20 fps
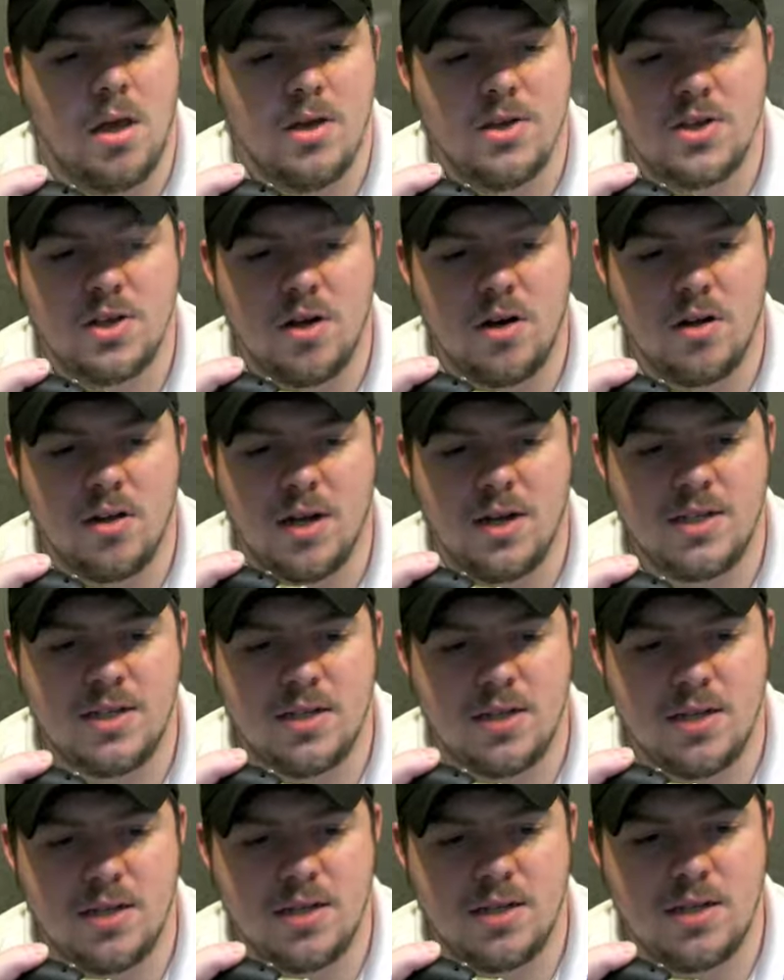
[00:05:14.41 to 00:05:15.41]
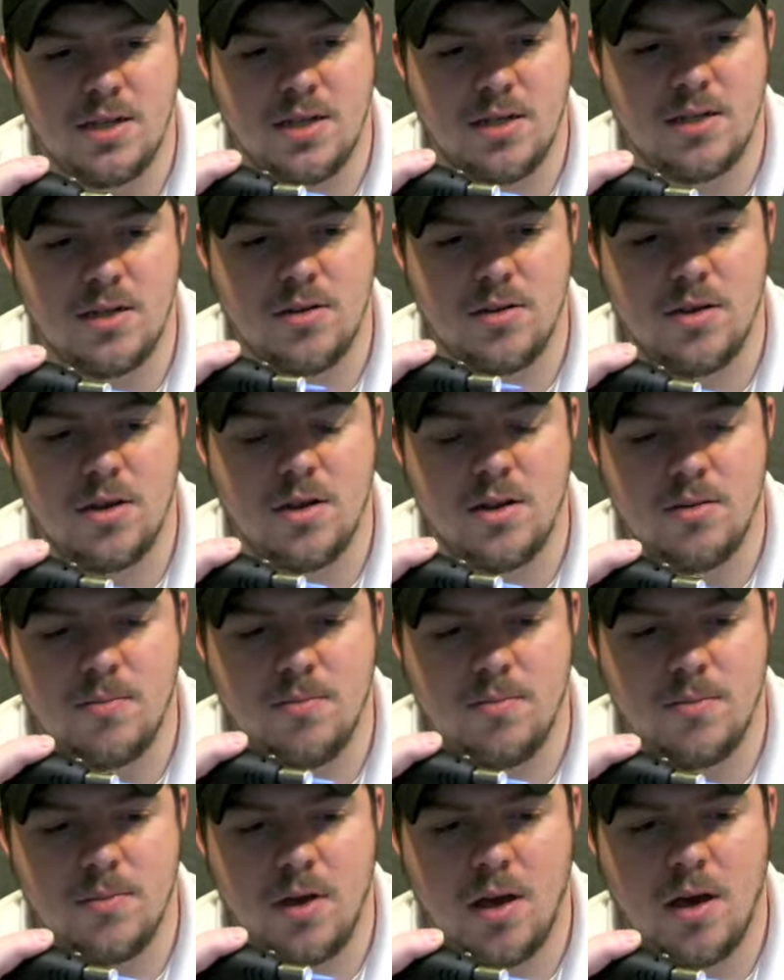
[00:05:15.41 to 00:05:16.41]
Cigar light's nice and easy. It
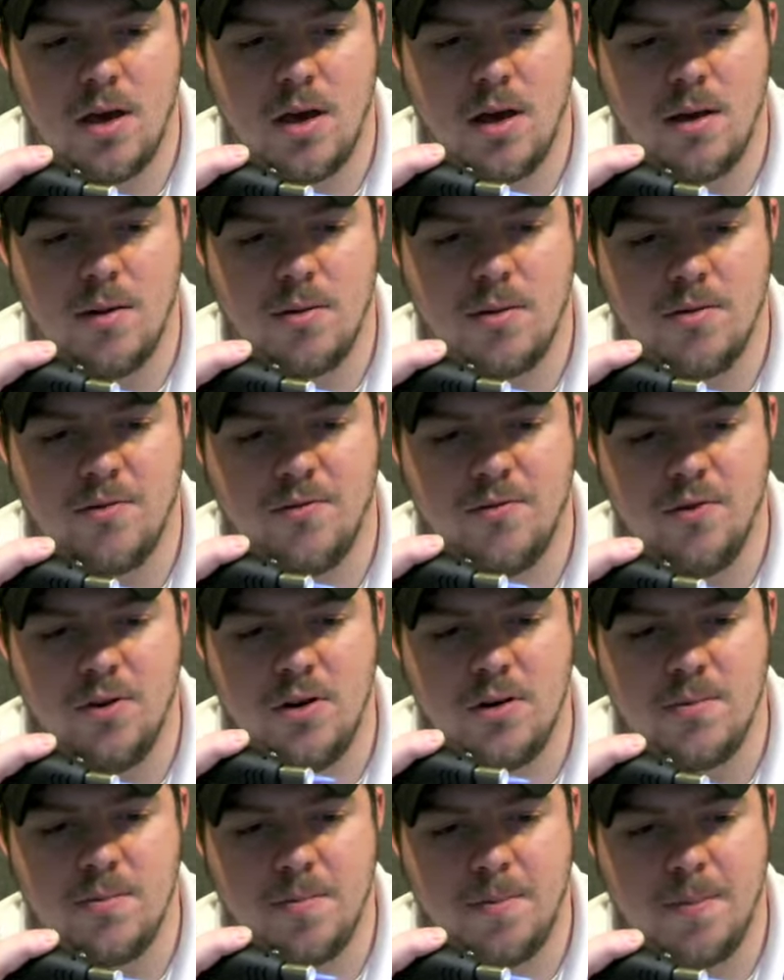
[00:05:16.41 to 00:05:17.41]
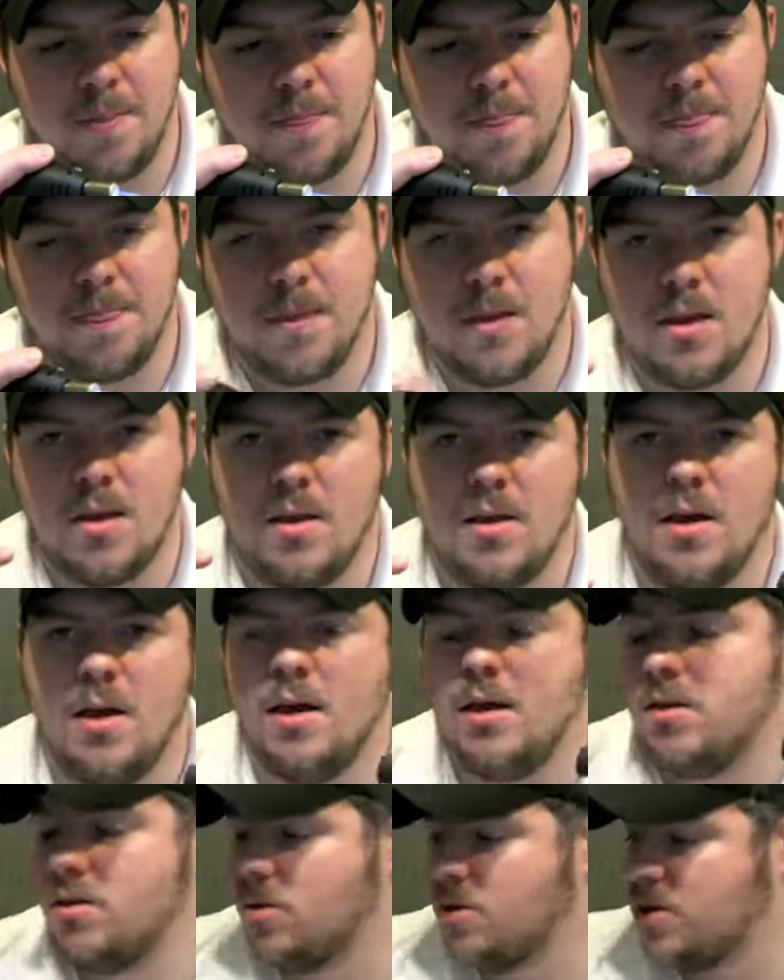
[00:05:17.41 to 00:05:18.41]
uh, The foot
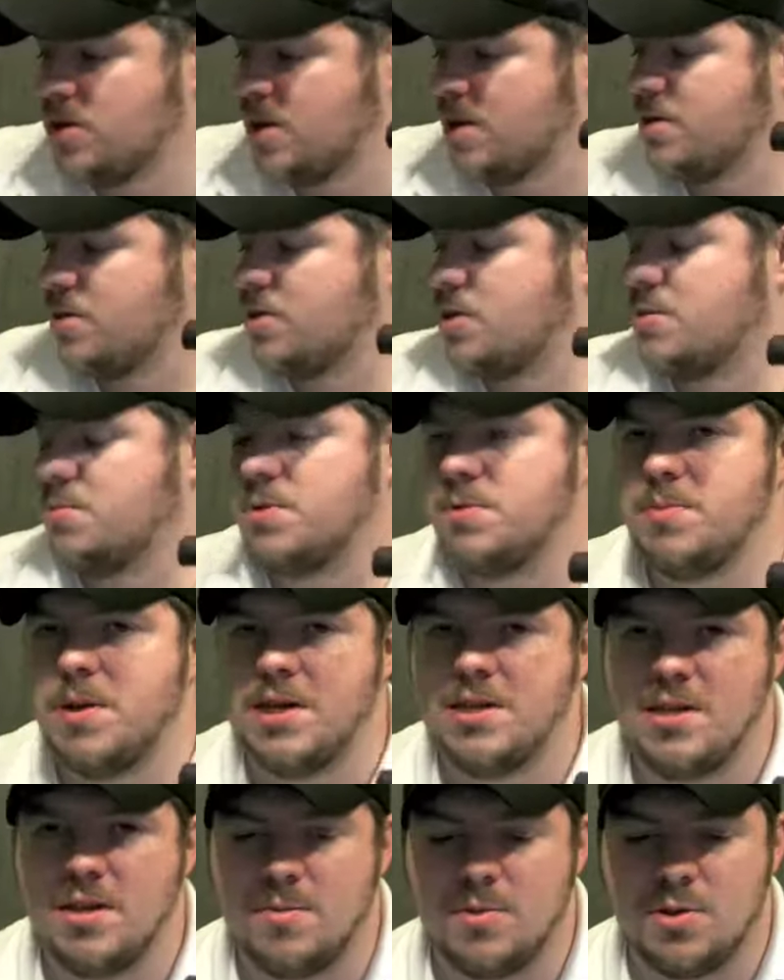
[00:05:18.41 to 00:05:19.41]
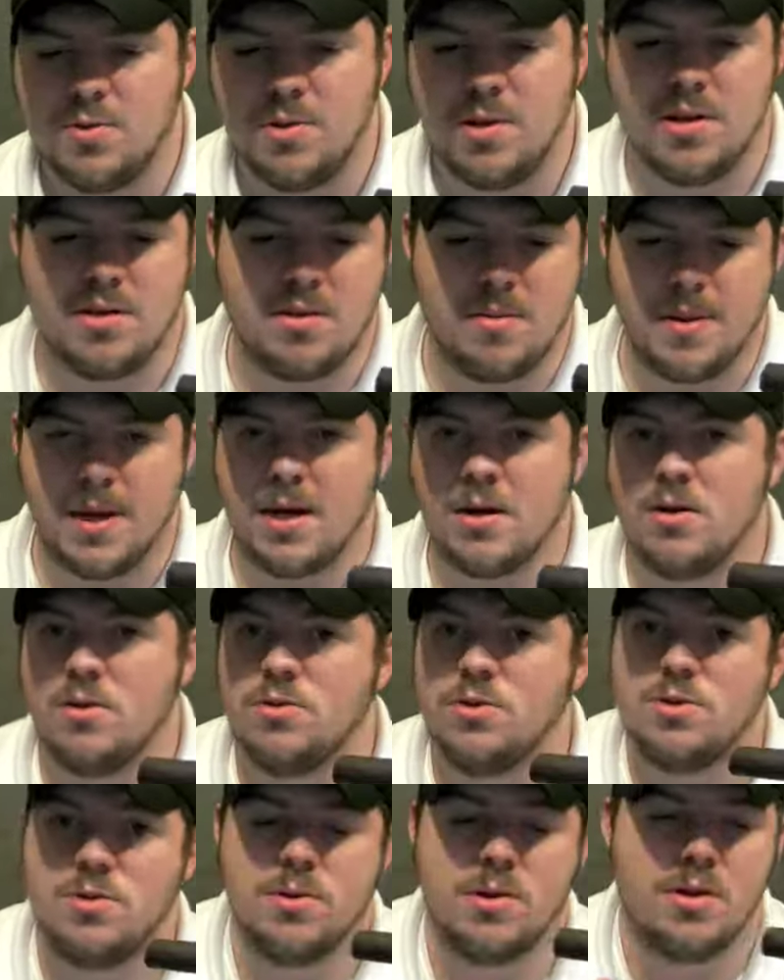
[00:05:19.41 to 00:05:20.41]
uh, looks like there's some spacing between the
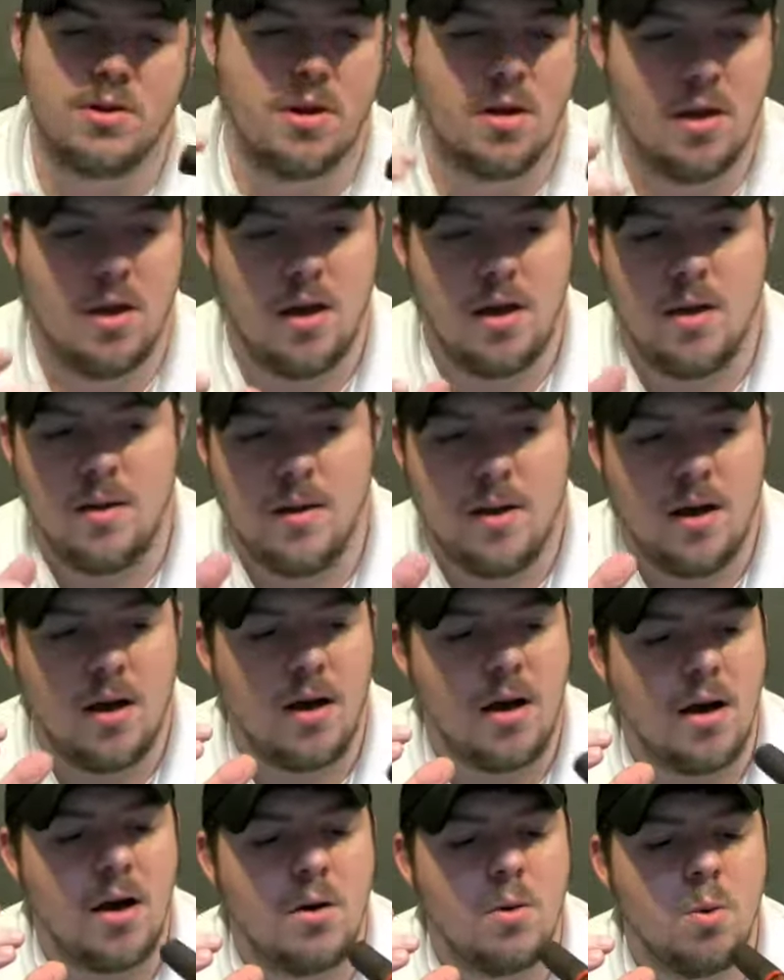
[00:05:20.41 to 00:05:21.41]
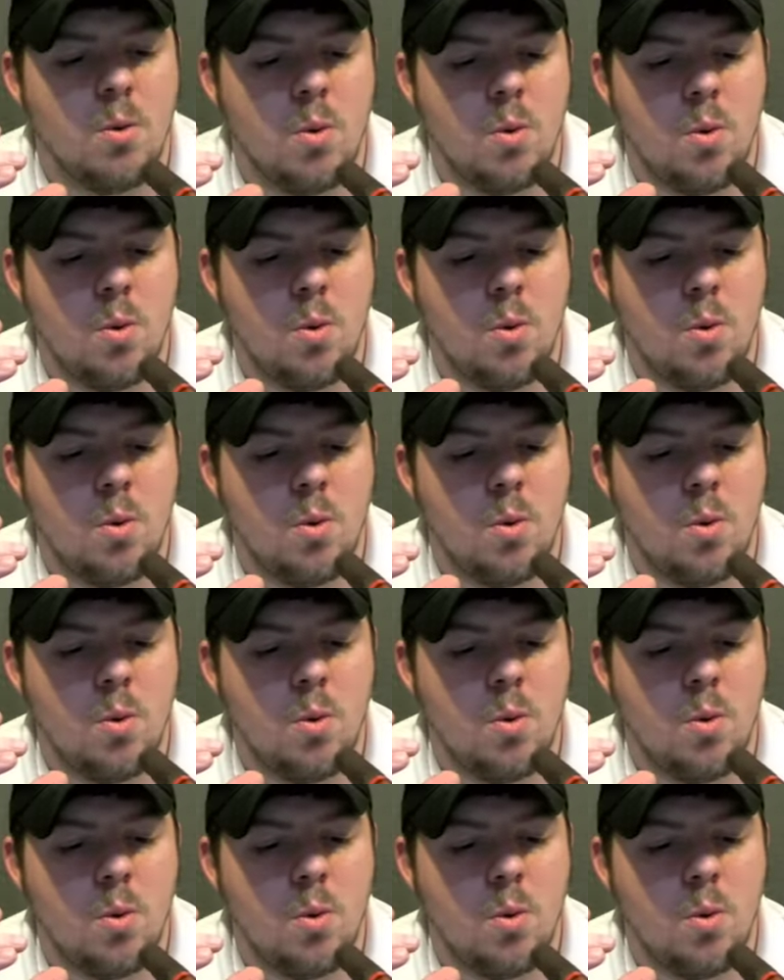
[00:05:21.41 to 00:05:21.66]
tobacco, so it uh,